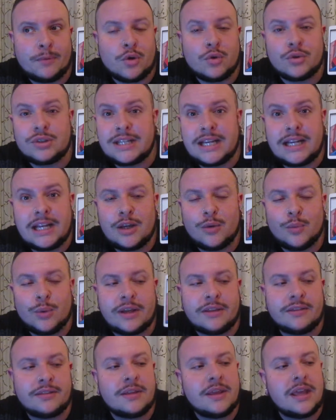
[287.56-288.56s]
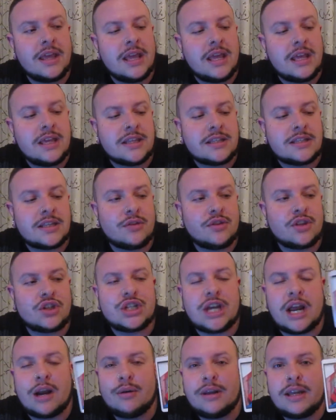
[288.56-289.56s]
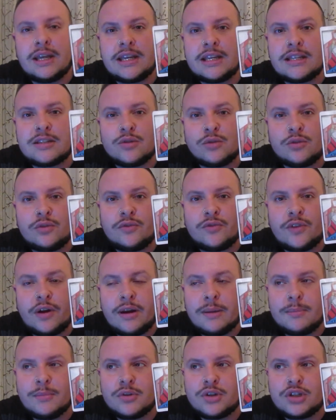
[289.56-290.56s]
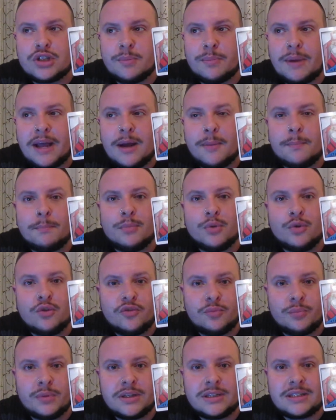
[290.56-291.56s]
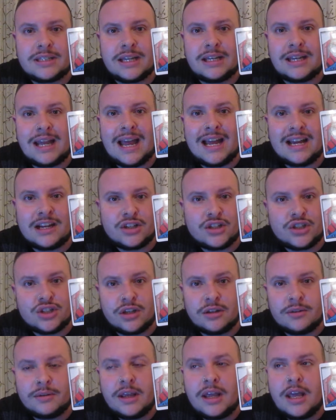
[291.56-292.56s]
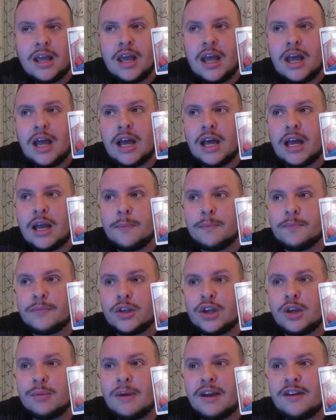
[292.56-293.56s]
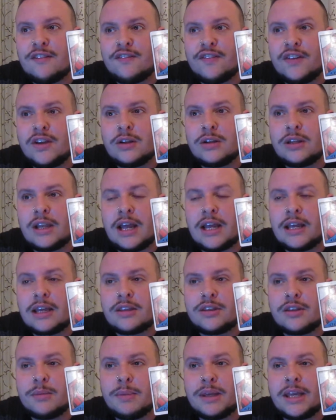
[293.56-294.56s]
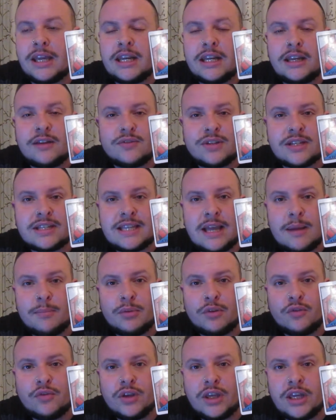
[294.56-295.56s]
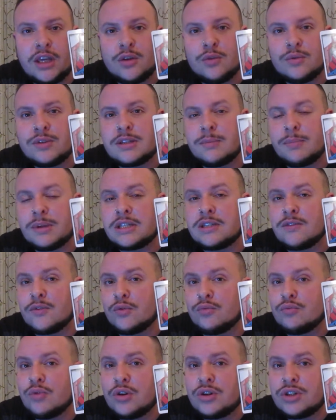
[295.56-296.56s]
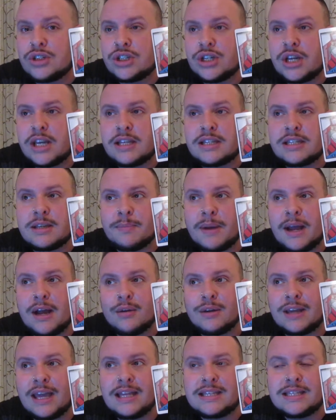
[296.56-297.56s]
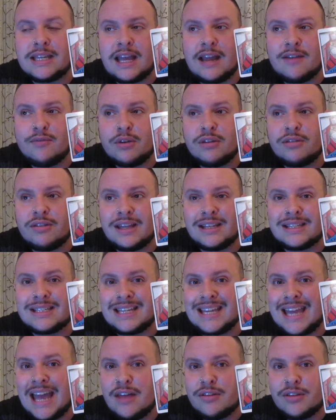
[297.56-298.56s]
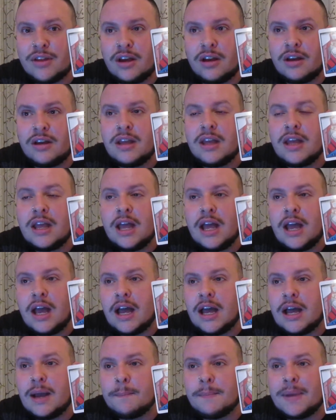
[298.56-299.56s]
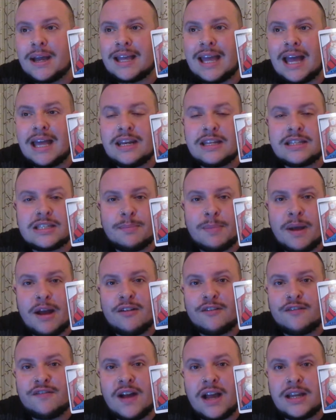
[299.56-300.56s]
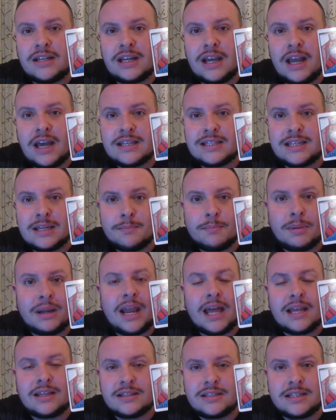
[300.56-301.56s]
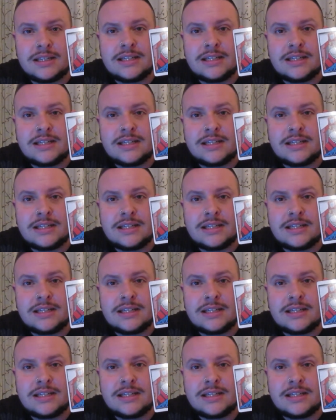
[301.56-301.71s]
dealing with. So the Chariot is all very much about movement and action. You may feel like the beginning of December for you is a bit of a rush. It's about getting everything together, Again, it's about finalising plans and